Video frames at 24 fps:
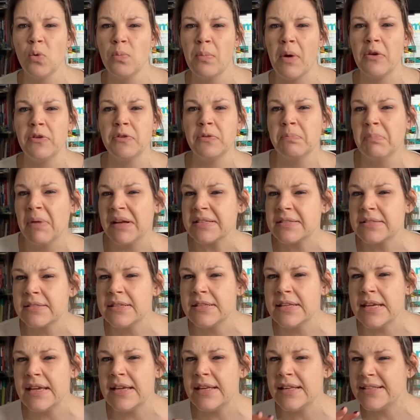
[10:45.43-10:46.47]
almost
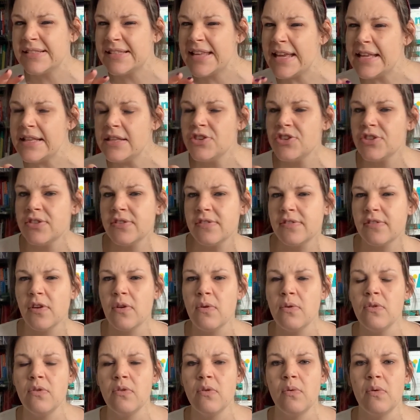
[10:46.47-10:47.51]
mustardy tint
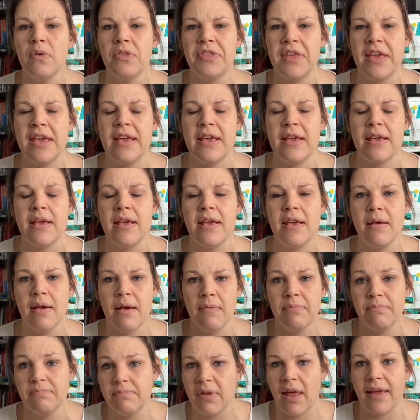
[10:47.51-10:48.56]
to the
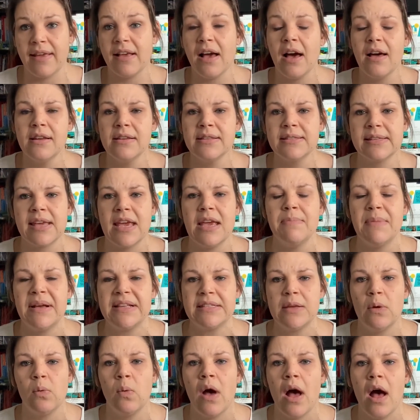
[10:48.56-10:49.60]
like colour scheme, as
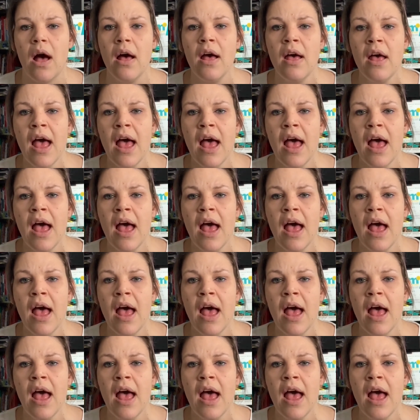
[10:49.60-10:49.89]
it were.